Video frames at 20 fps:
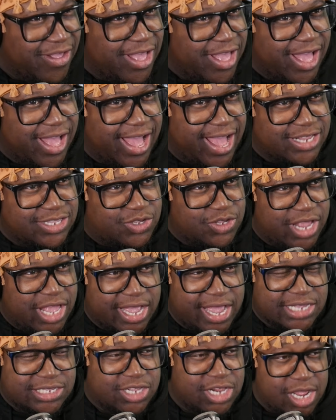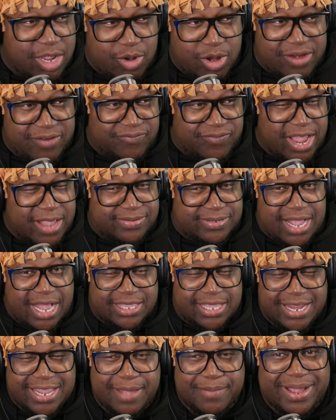And today, guys, we're at Vybz
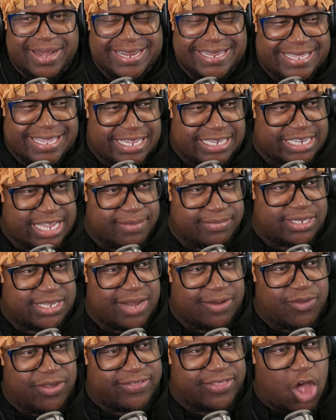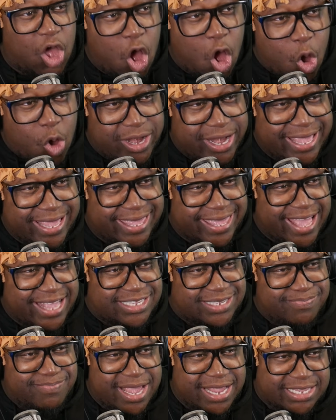Kartel. Yeah, man, the teacher himself with Only
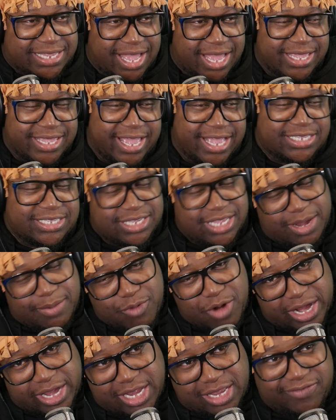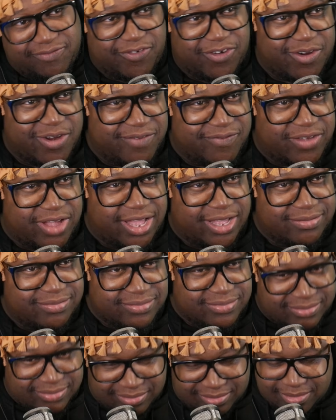Gets Better. Yes, bracket forever.
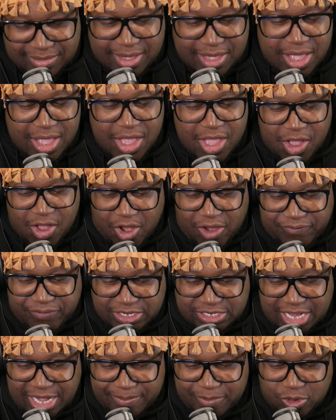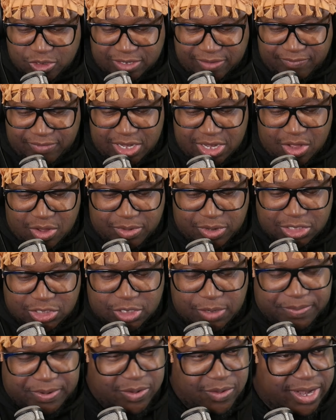Official music video. Could
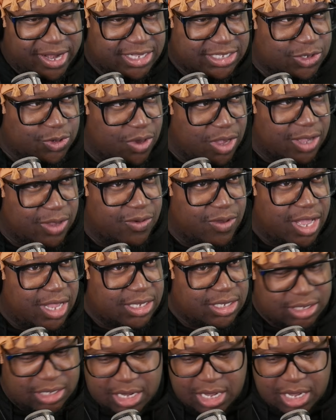jump in the one and see what I go on.